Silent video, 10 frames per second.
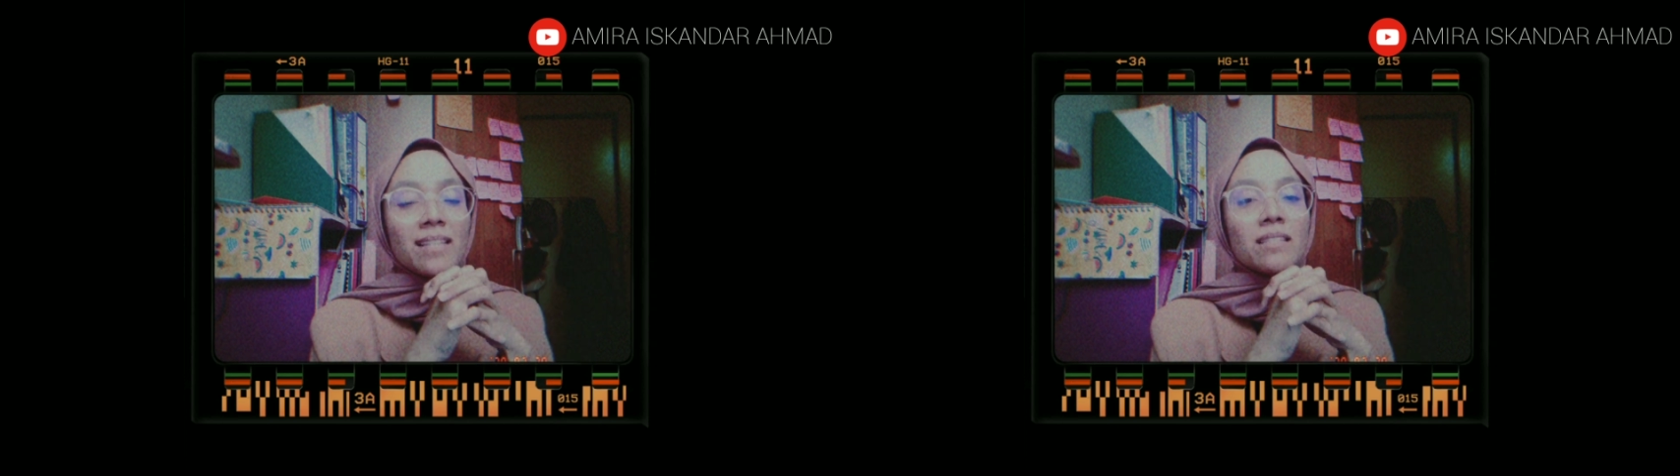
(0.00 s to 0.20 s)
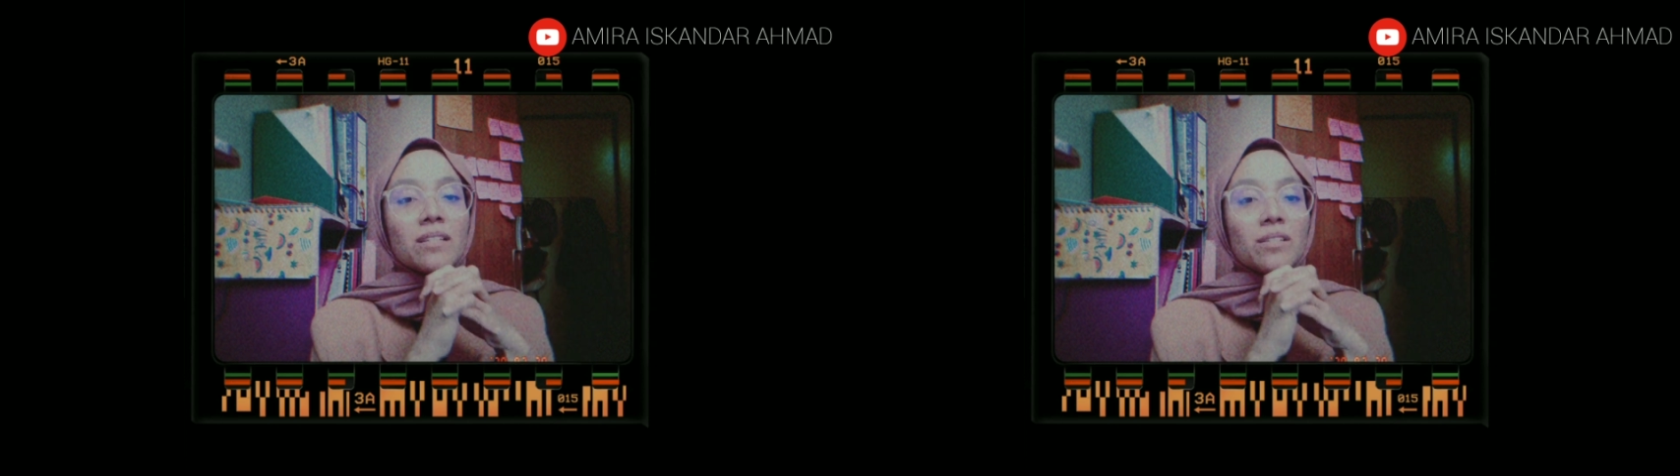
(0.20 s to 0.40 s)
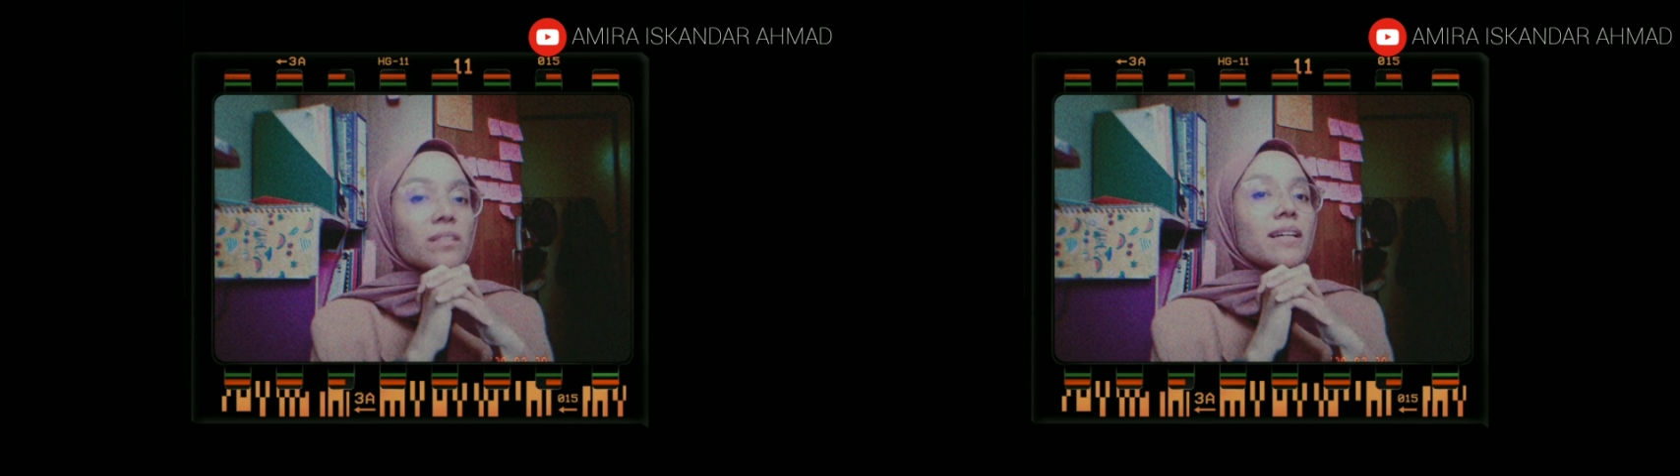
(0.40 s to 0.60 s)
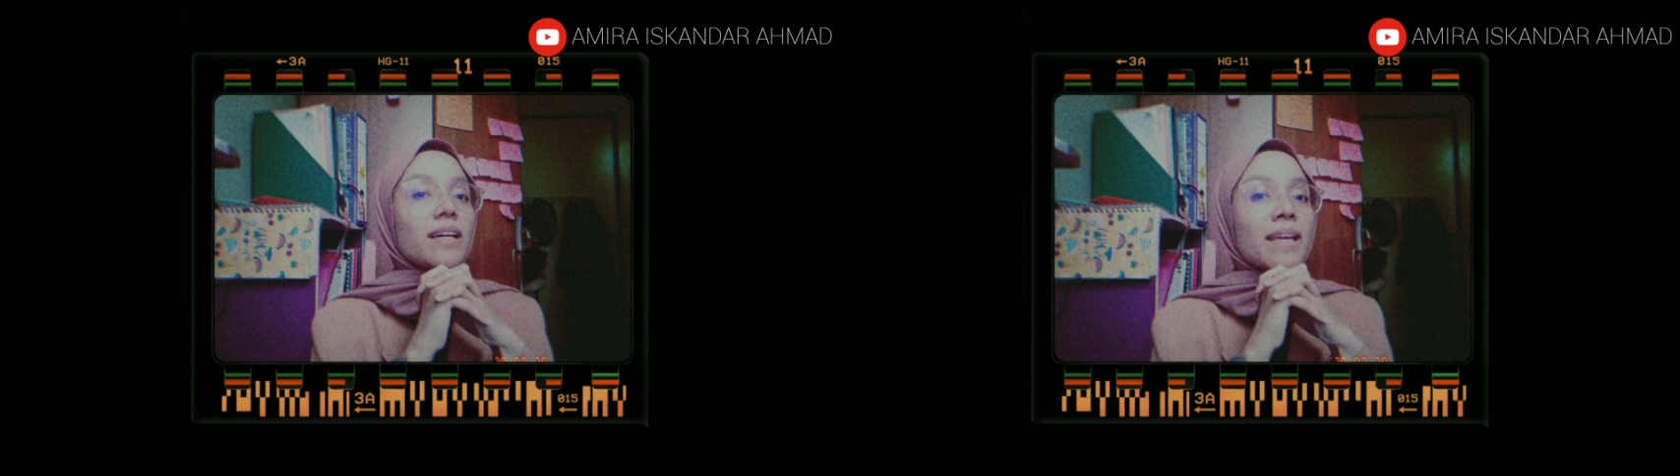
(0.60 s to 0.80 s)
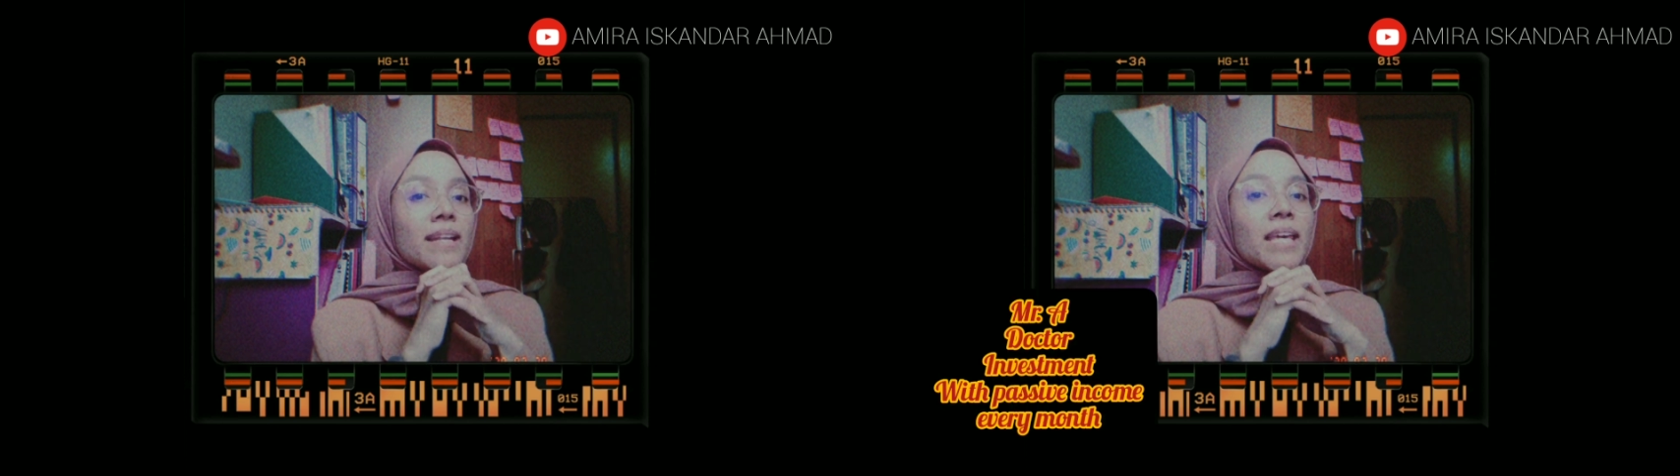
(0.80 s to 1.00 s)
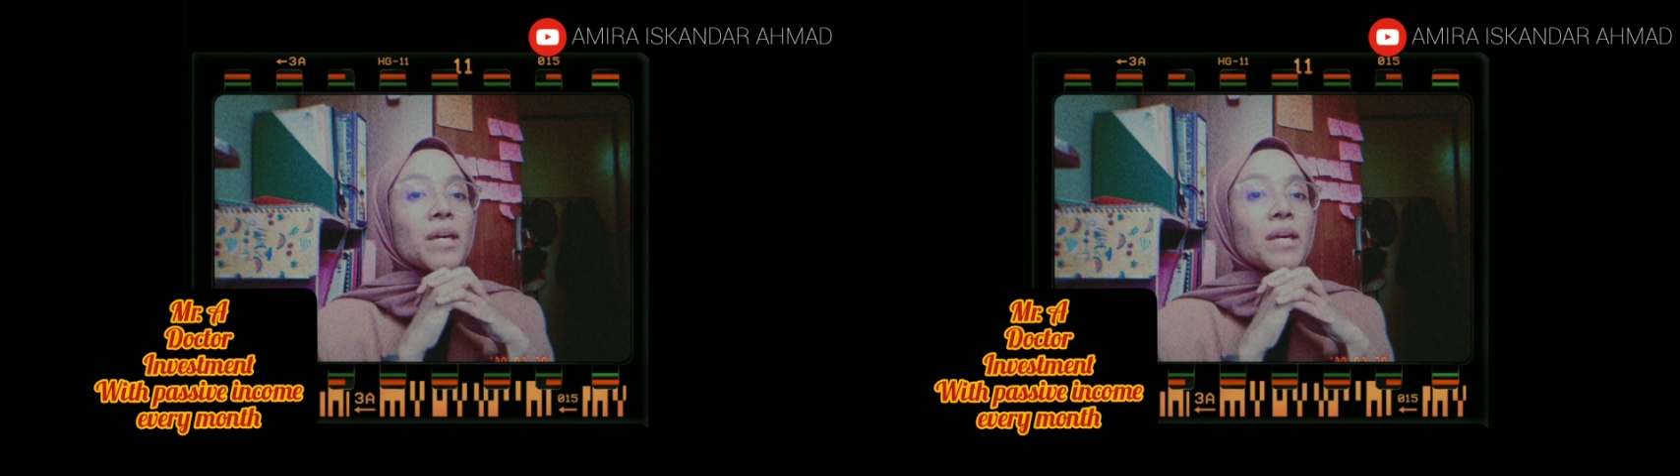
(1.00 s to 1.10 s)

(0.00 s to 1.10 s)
is a doctor and